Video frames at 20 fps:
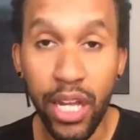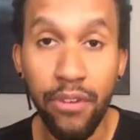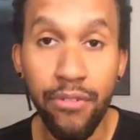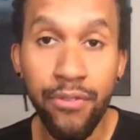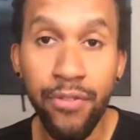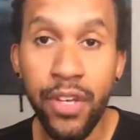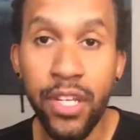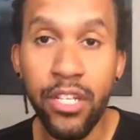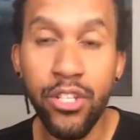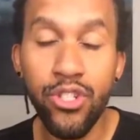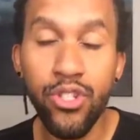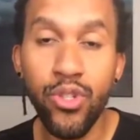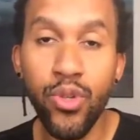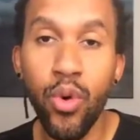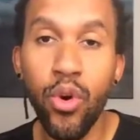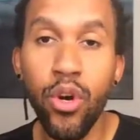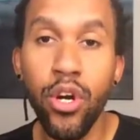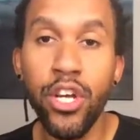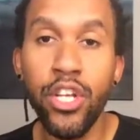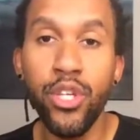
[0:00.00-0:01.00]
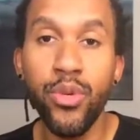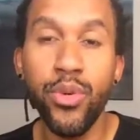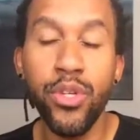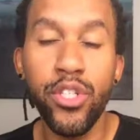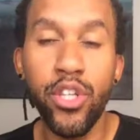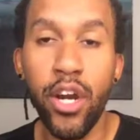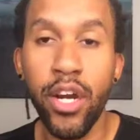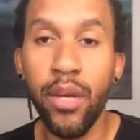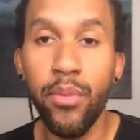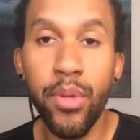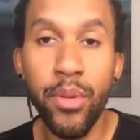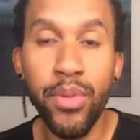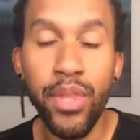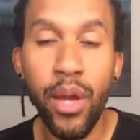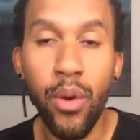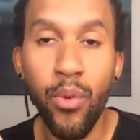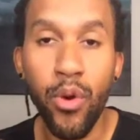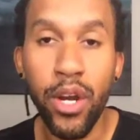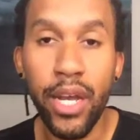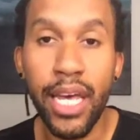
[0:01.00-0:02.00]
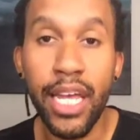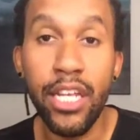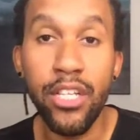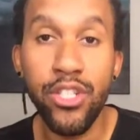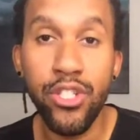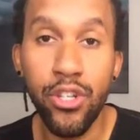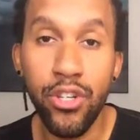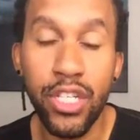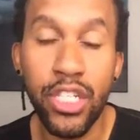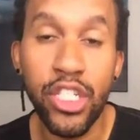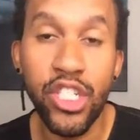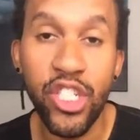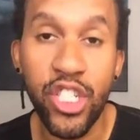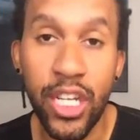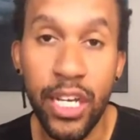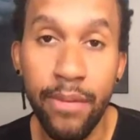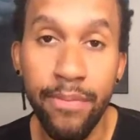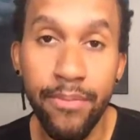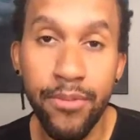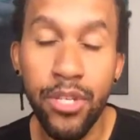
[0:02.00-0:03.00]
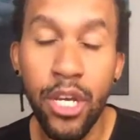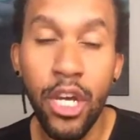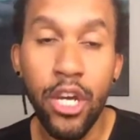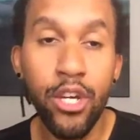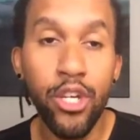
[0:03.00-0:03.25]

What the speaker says: a fitness store and you want to target people that work out at certain gyms.